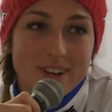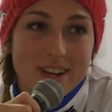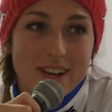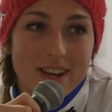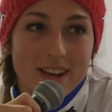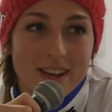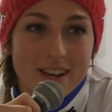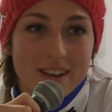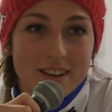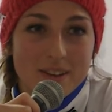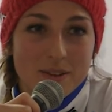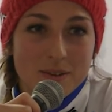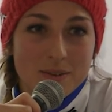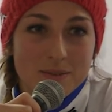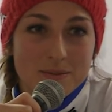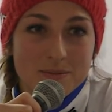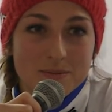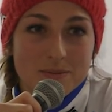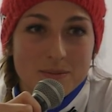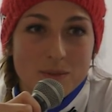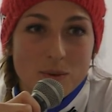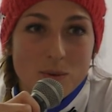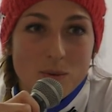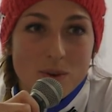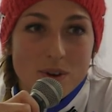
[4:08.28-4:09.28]

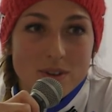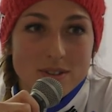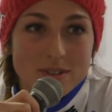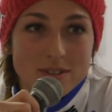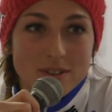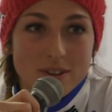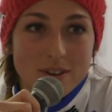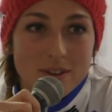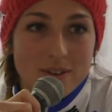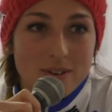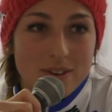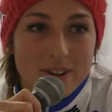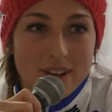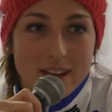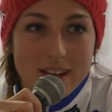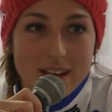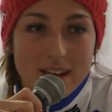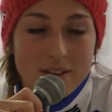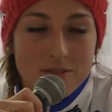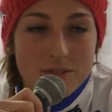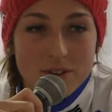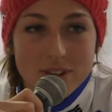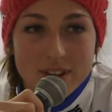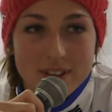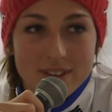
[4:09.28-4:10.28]
was
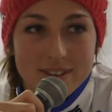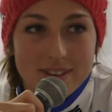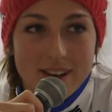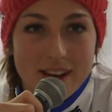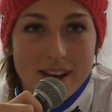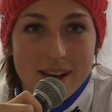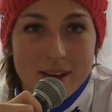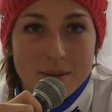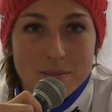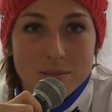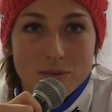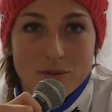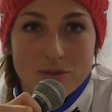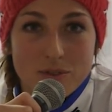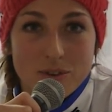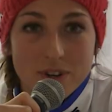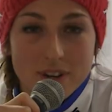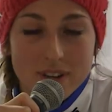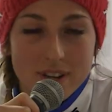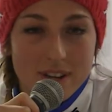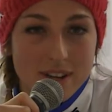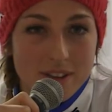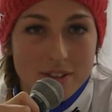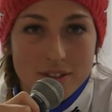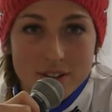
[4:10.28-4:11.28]
every time
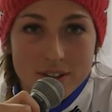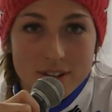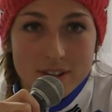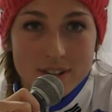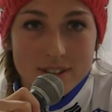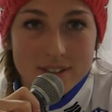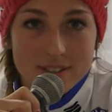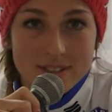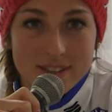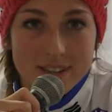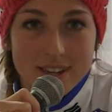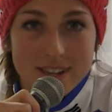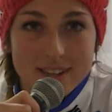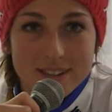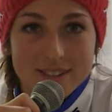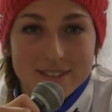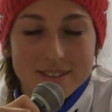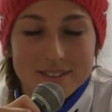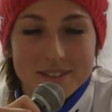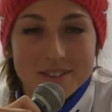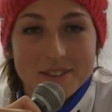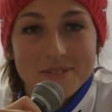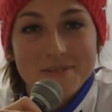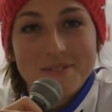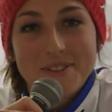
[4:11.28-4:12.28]
third,
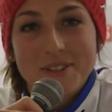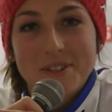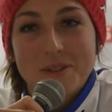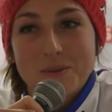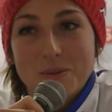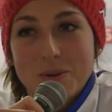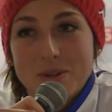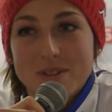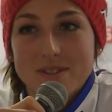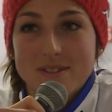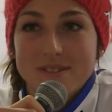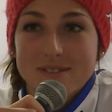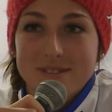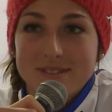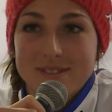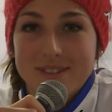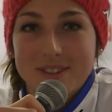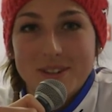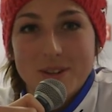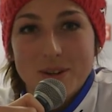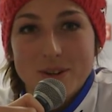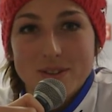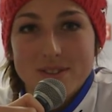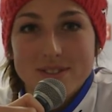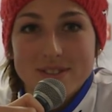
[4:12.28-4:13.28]
and it was
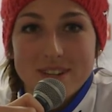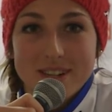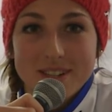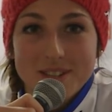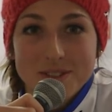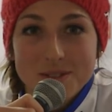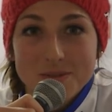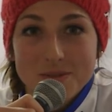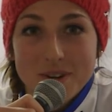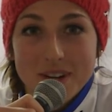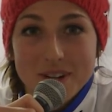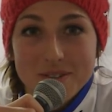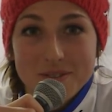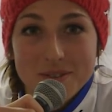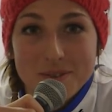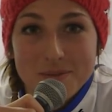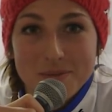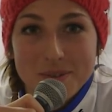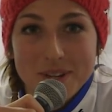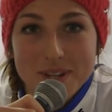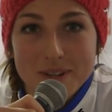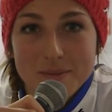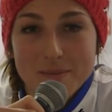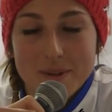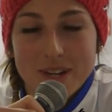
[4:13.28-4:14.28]
not satisfied for
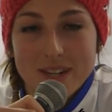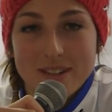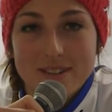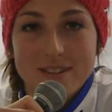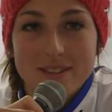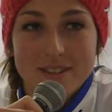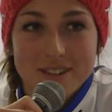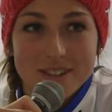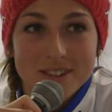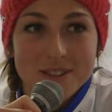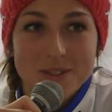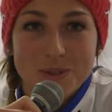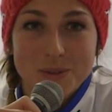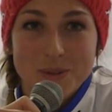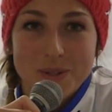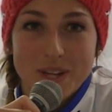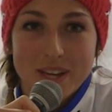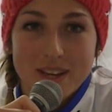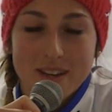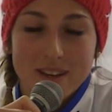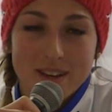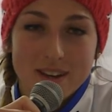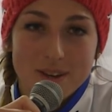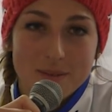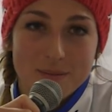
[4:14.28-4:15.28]
me. But
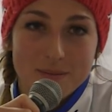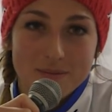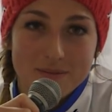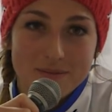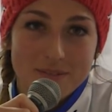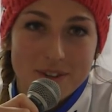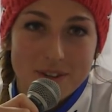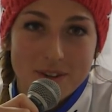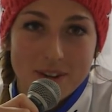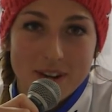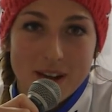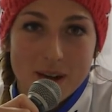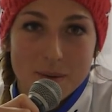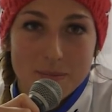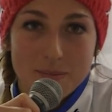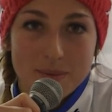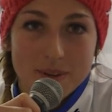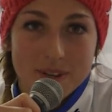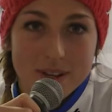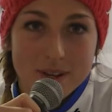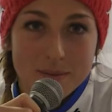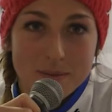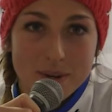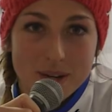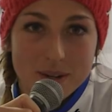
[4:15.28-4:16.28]
today, I'm very
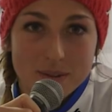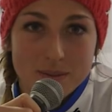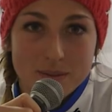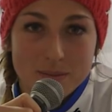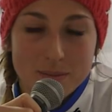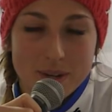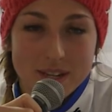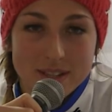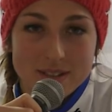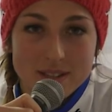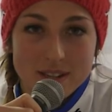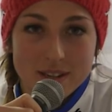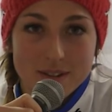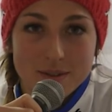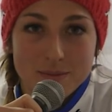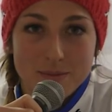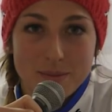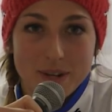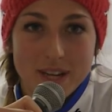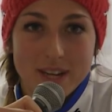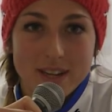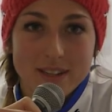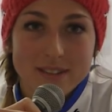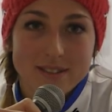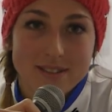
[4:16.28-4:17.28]
happy about my second
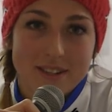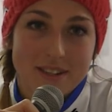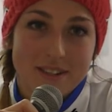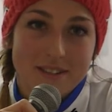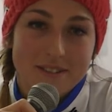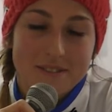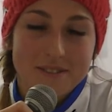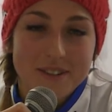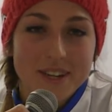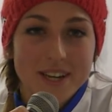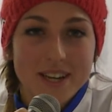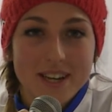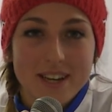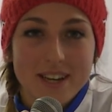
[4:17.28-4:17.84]
place, and